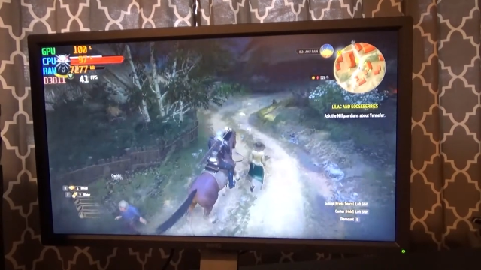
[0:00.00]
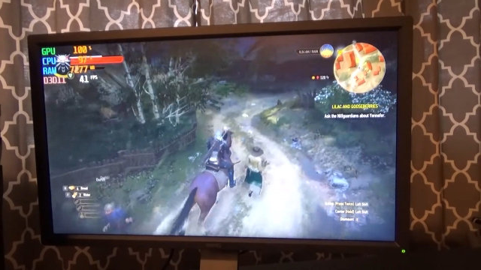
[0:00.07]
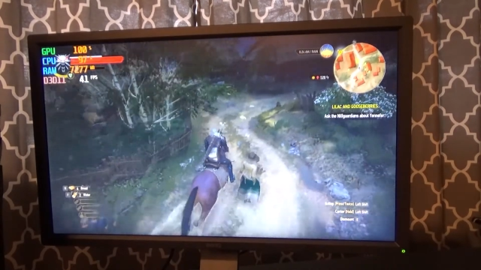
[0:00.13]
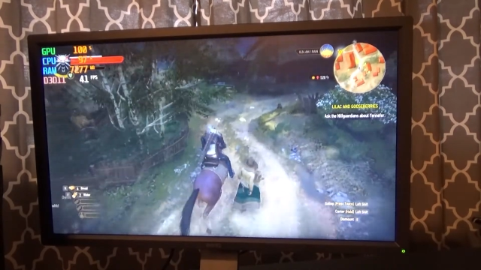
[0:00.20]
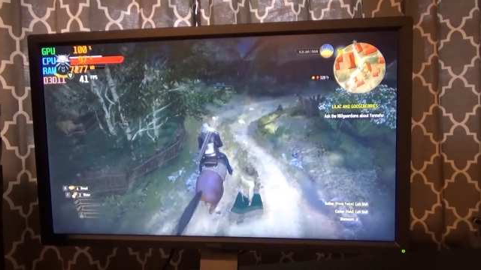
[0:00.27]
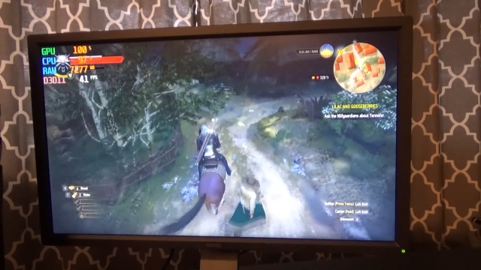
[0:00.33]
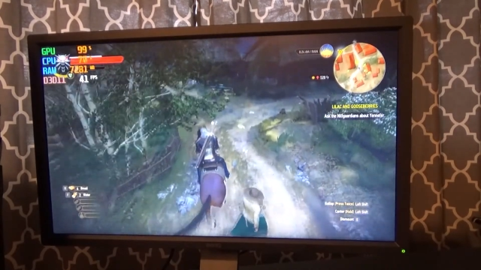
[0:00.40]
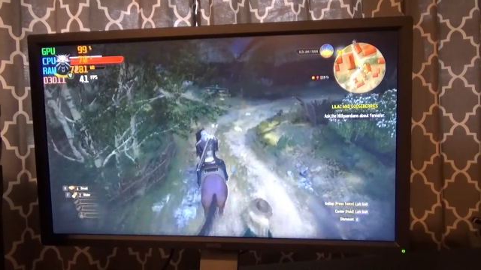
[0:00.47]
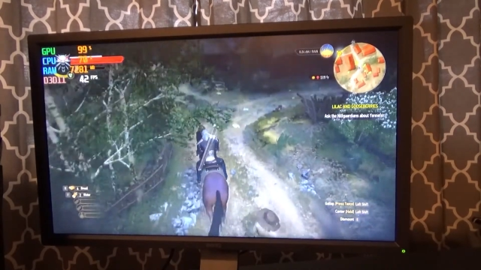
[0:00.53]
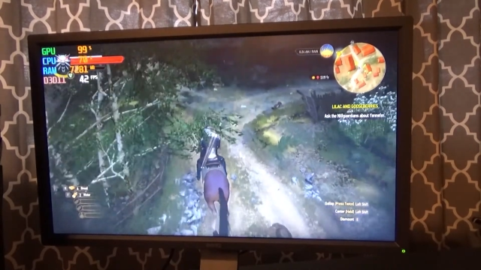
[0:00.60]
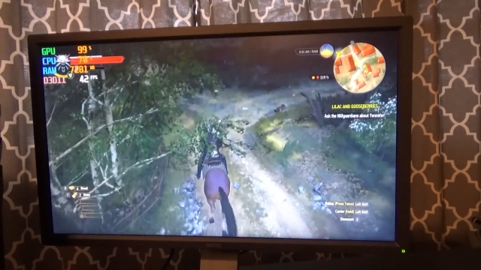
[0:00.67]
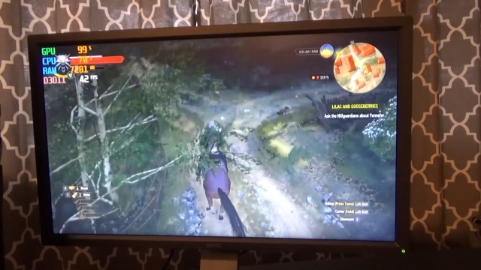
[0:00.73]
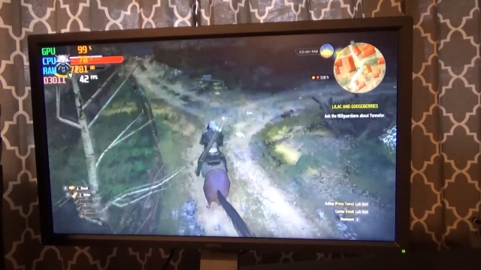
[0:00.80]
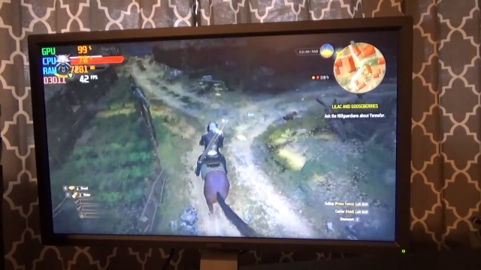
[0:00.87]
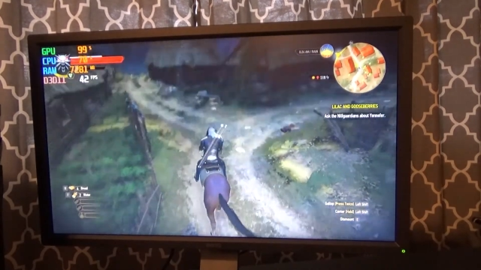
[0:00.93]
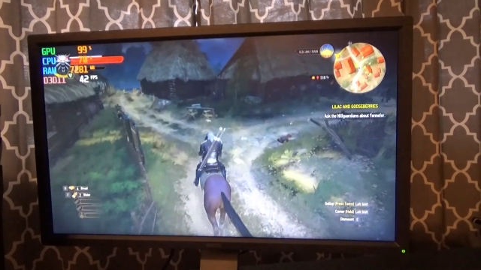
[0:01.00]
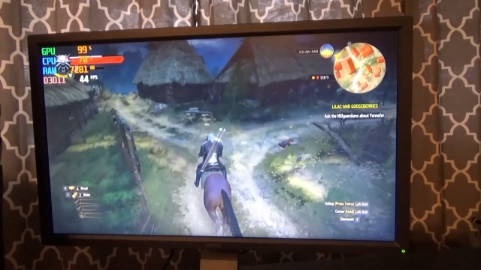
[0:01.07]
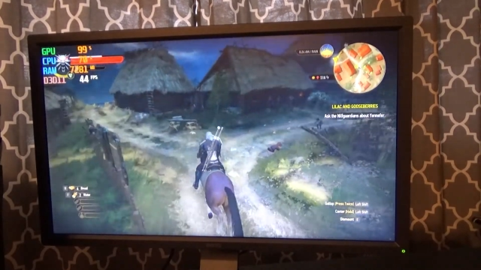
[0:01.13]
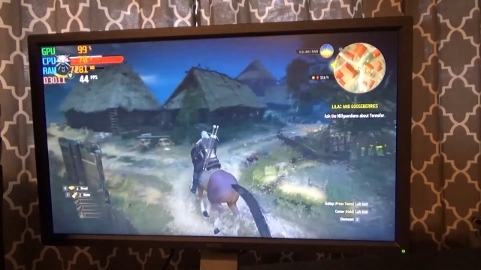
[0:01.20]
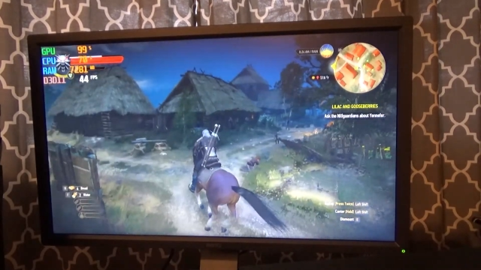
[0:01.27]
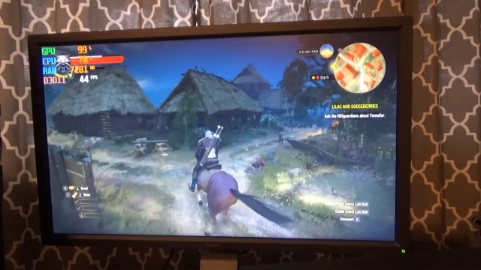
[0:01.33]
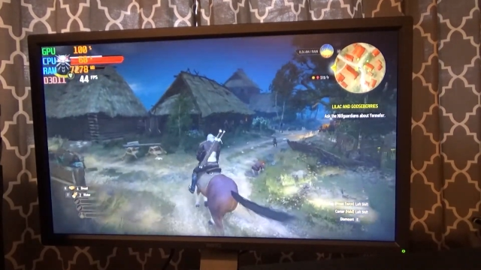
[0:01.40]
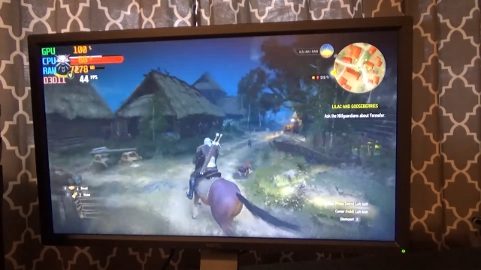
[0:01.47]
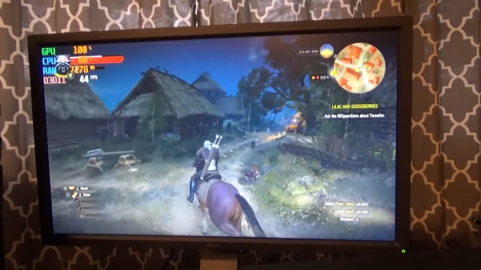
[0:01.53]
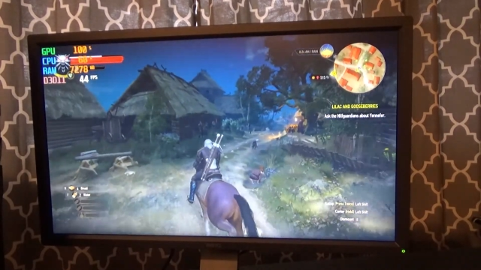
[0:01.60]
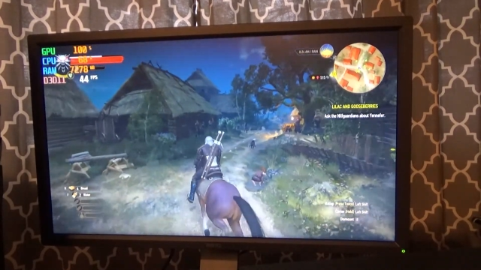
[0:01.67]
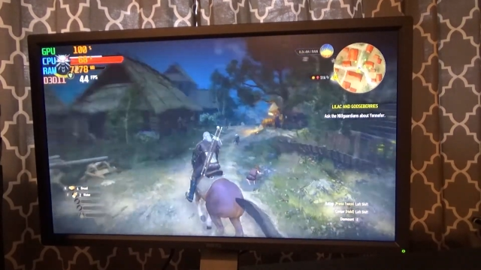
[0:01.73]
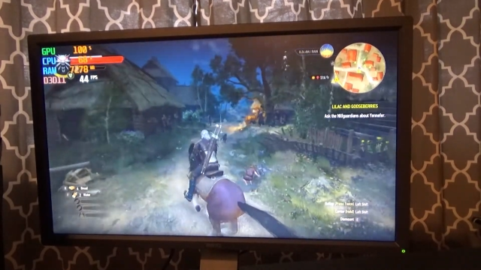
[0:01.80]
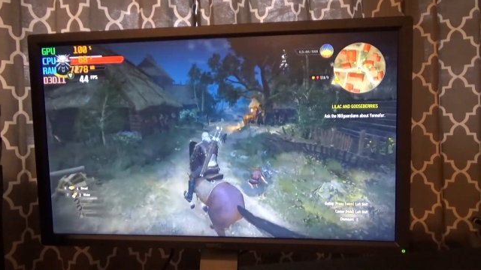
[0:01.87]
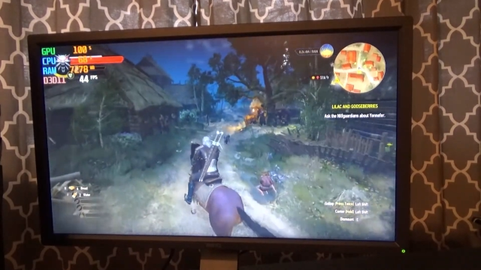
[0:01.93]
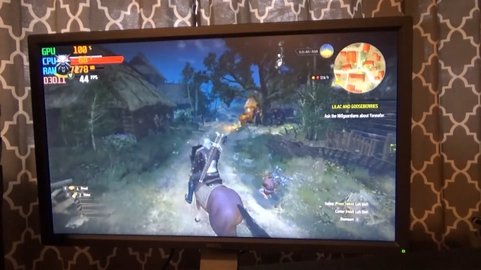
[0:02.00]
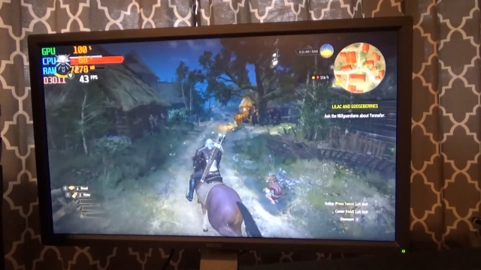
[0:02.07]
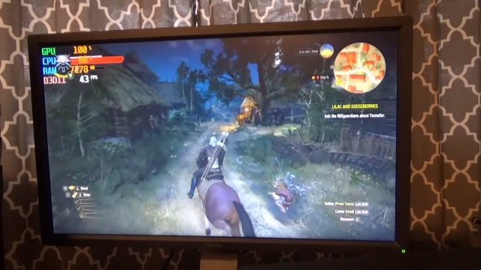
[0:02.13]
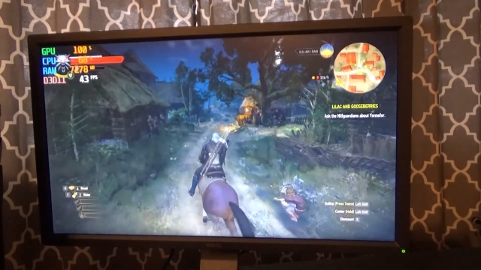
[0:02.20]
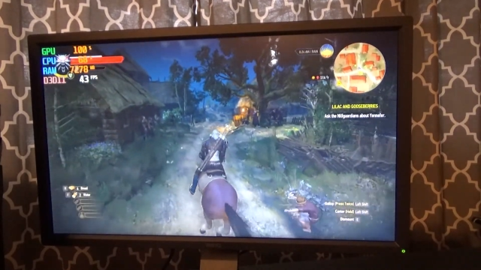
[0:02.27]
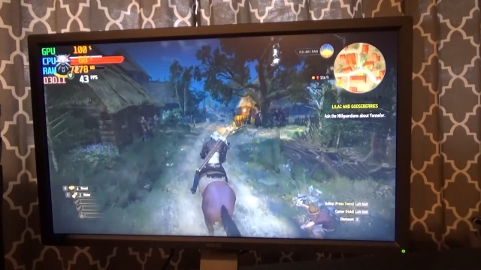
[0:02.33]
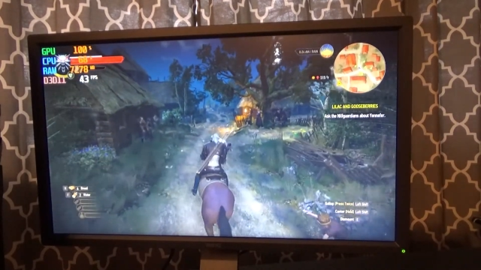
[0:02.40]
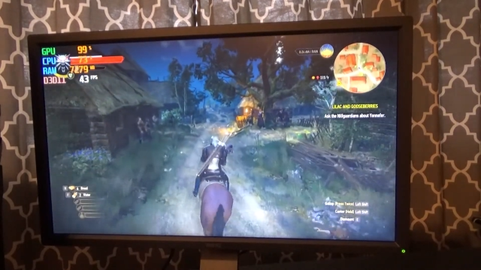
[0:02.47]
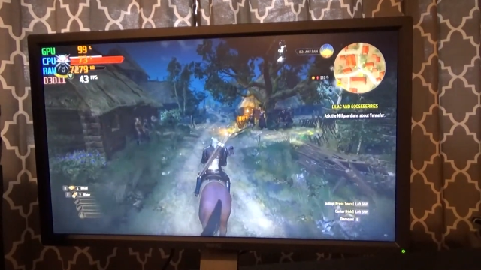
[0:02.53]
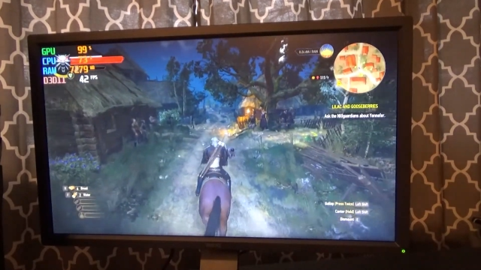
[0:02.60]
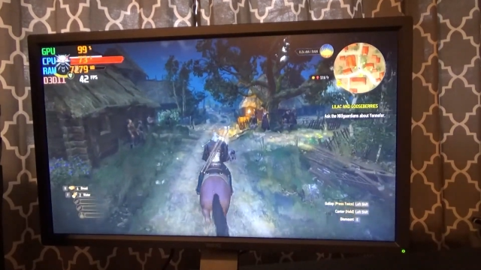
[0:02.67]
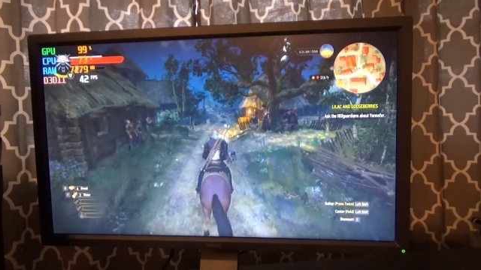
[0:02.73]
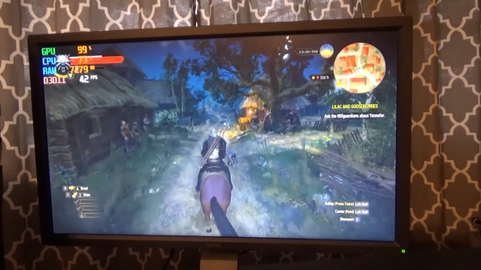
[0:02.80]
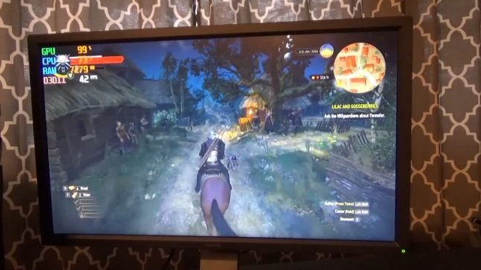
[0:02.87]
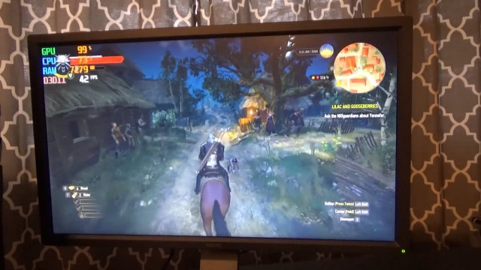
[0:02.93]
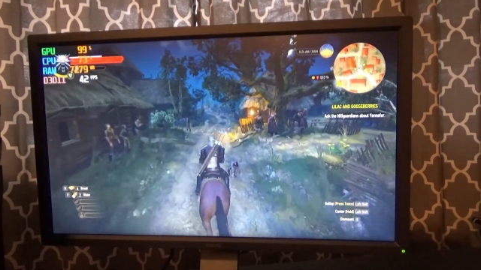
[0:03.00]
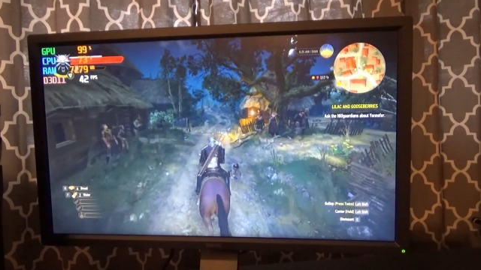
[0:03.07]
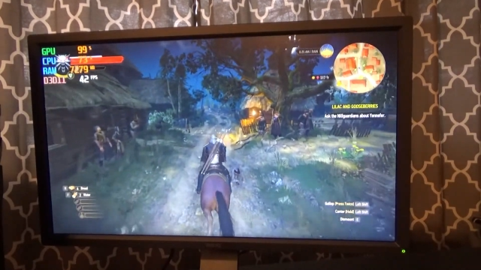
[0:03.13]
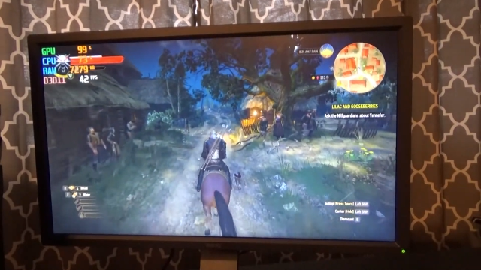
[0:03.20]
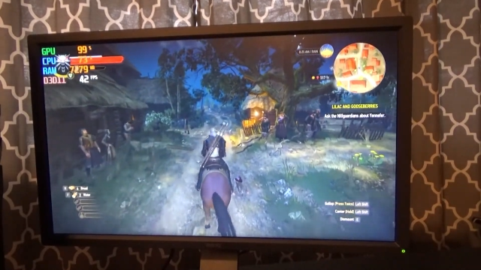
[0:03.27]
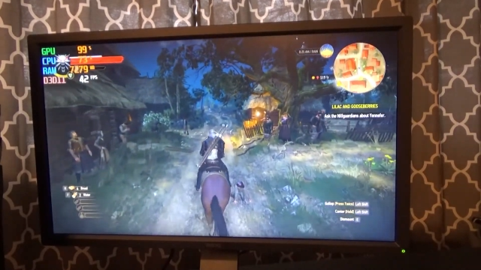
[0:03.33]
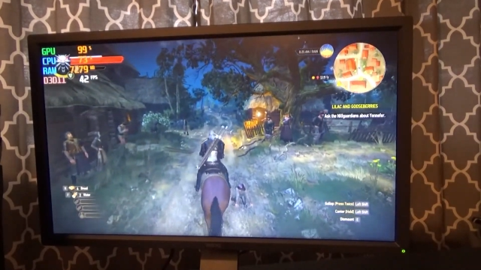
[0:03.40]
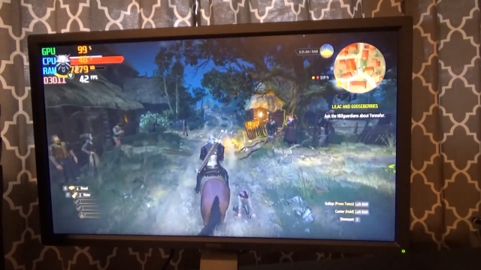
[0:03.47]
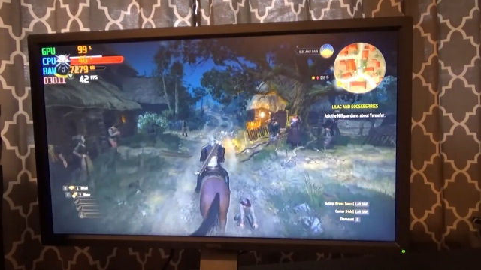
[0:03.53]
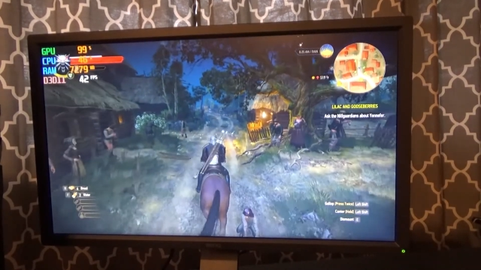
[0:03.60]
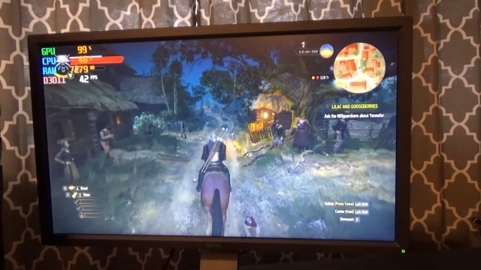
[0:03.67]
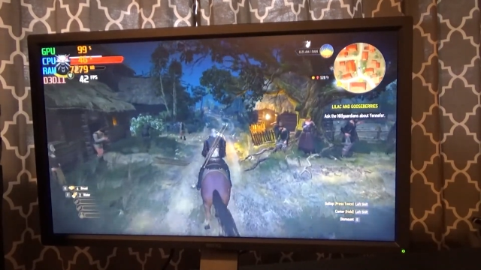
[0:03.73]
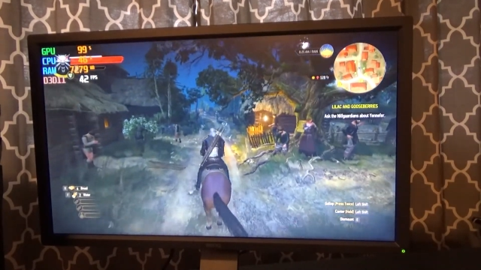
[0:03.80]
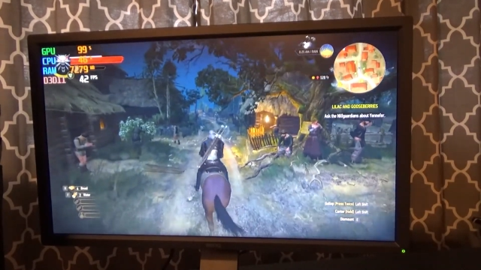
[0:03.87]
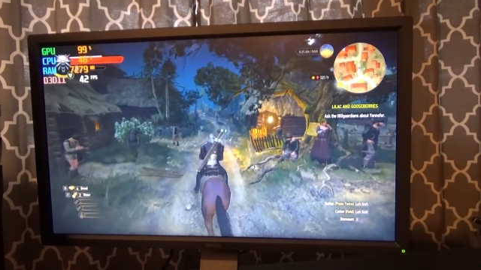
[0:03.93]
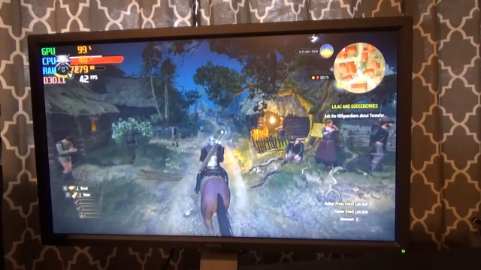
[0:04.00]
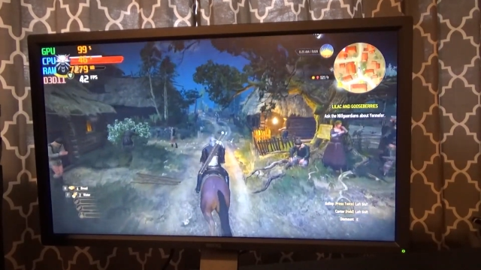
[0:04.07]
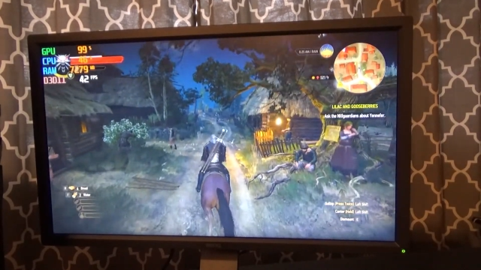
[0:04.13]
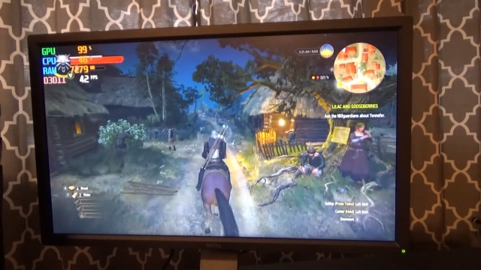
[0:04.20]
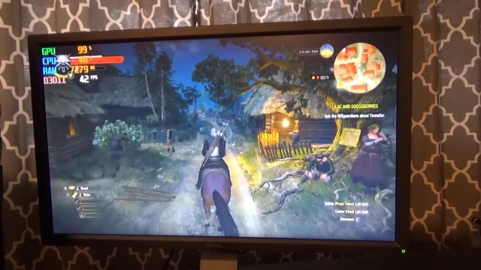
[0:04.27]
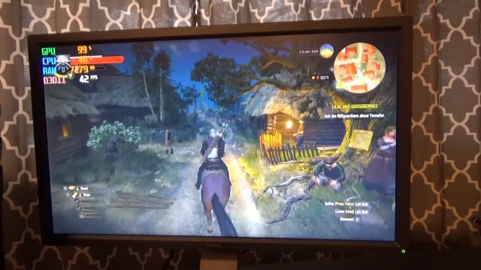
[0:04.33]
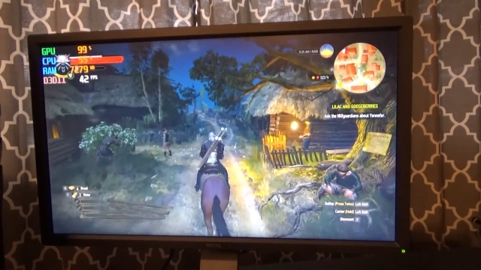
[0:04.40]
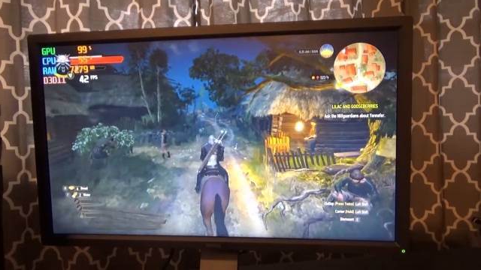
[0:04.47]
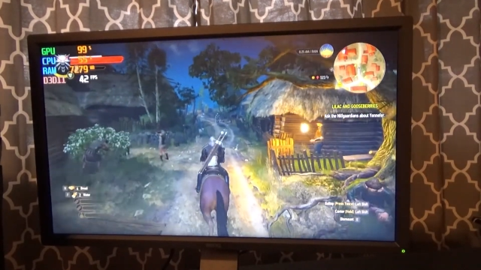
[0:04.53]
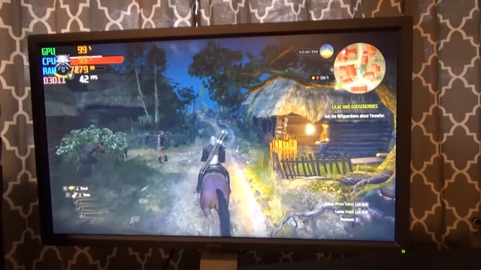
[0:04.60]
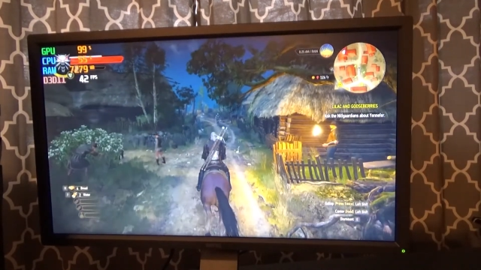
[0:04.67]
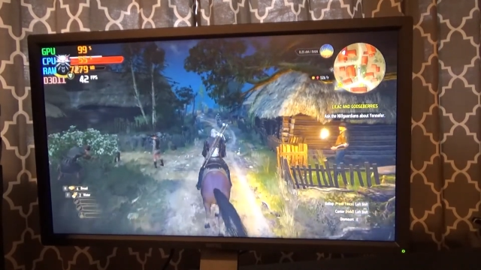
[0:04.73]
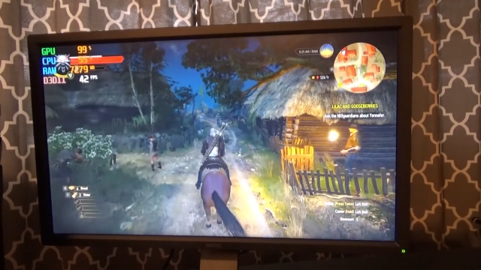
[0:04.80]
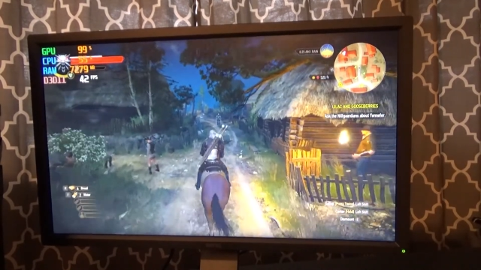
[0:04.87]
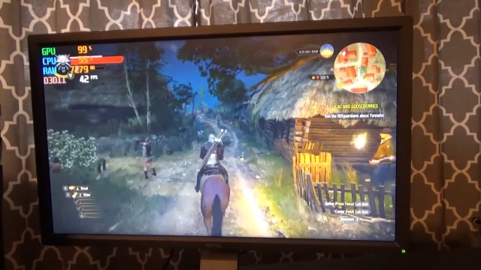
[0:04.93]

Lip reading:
[unreadable: no face in view]